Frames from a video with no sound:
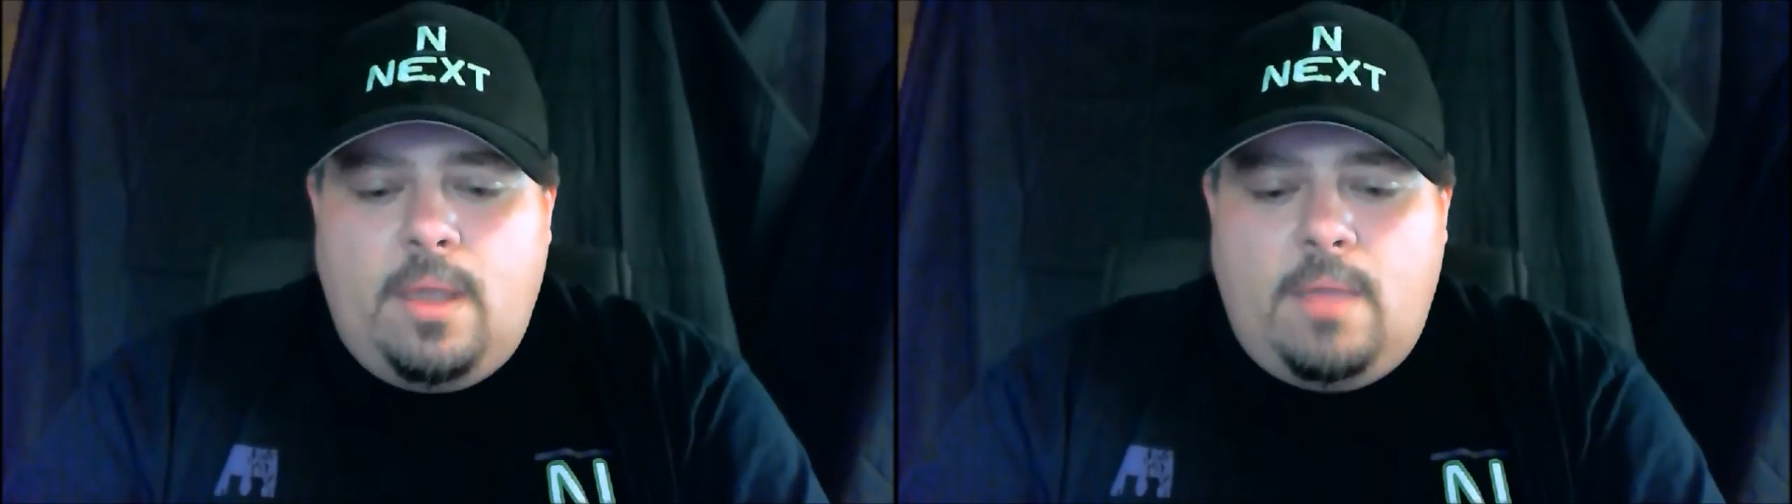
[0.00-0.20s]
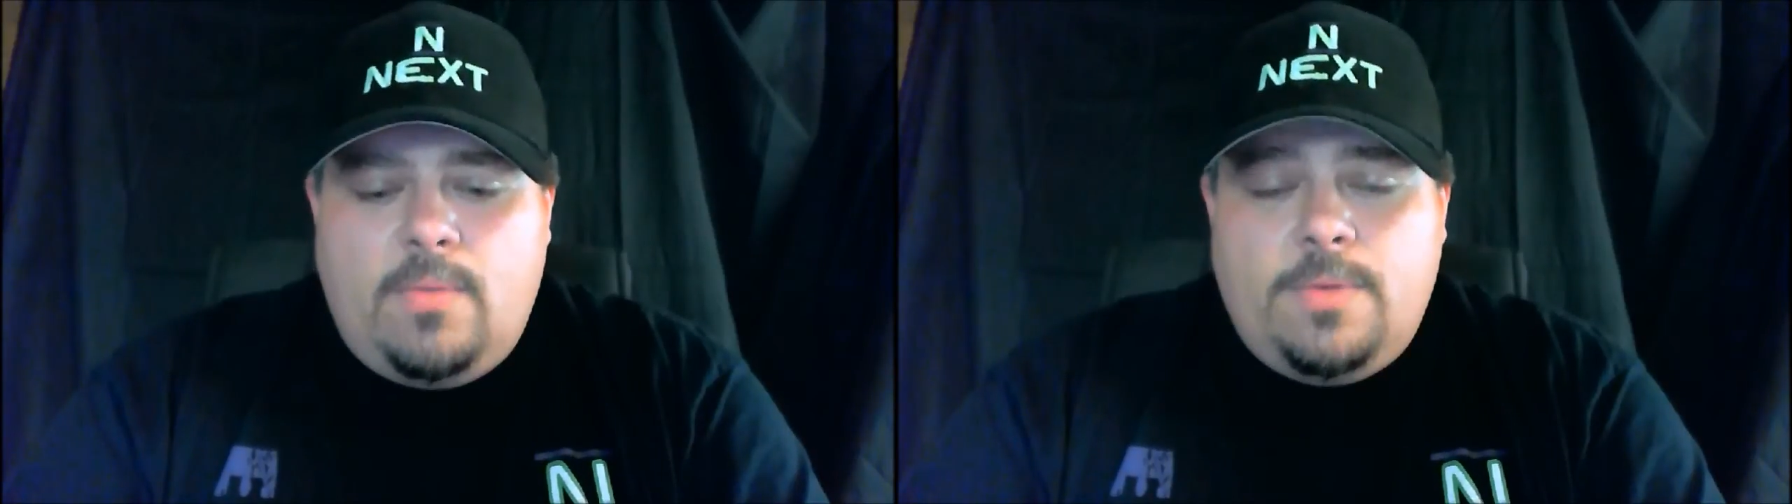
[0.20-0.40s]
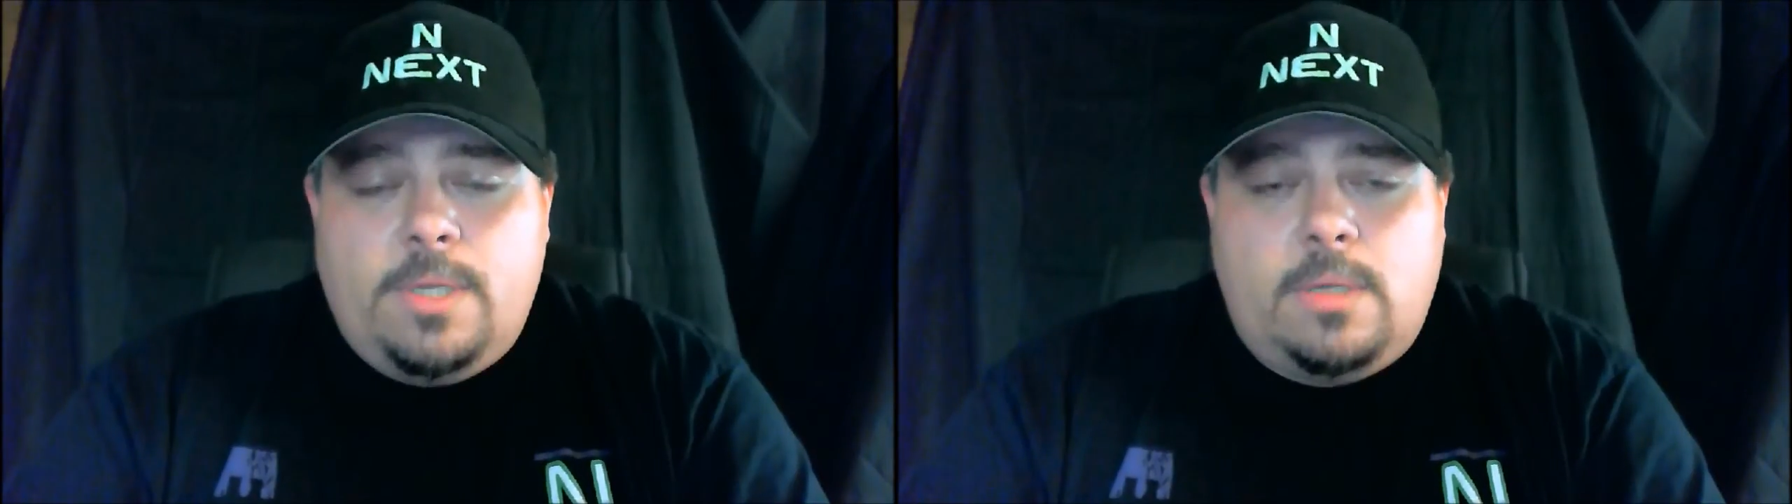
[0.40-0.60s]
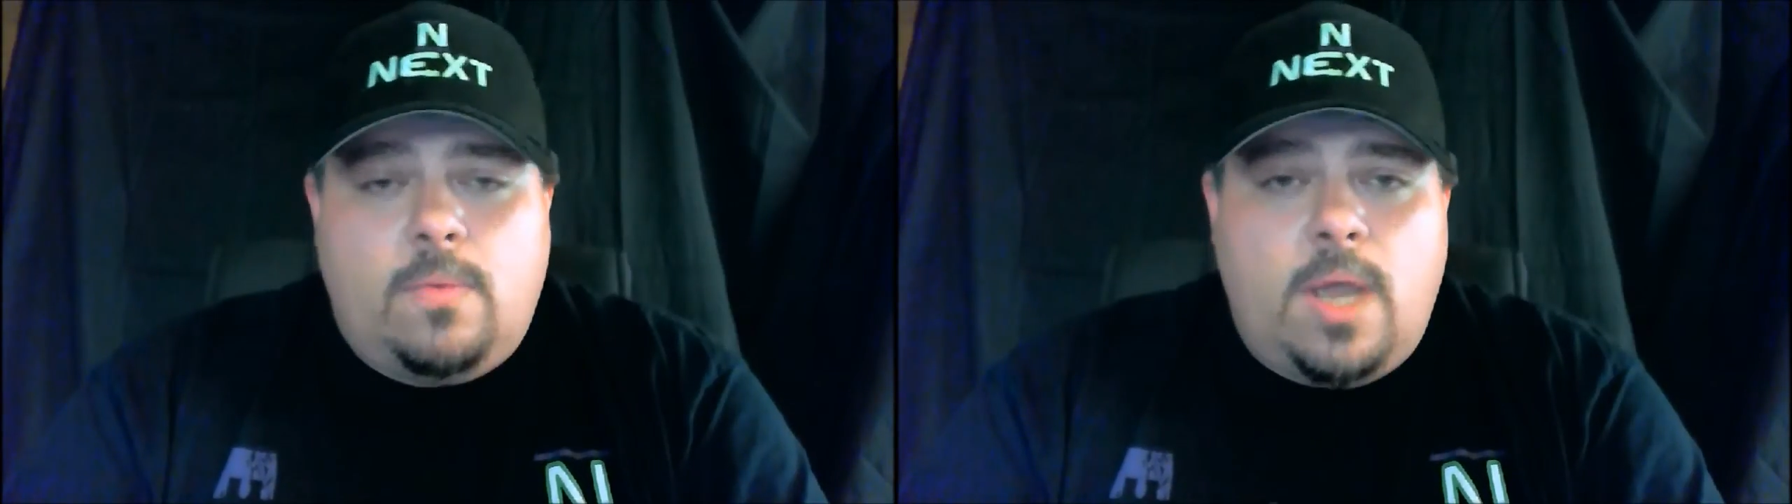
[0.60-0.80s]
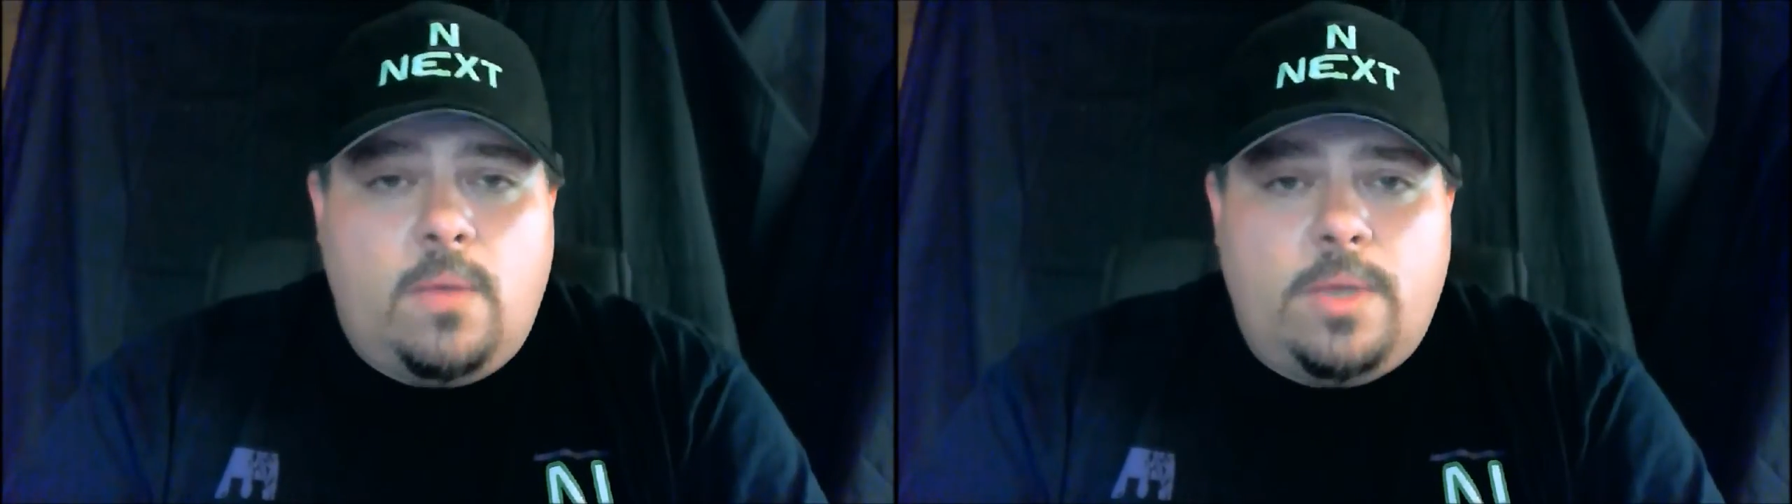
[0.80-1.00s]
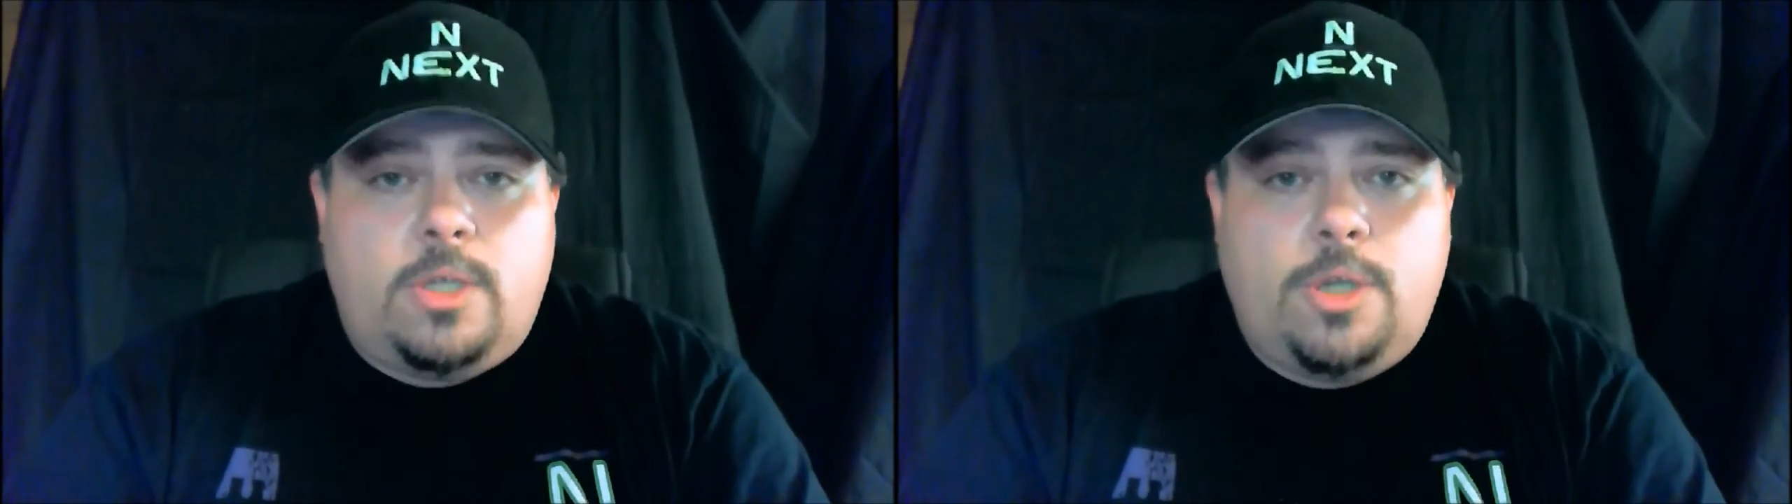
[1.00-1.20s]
The reason why we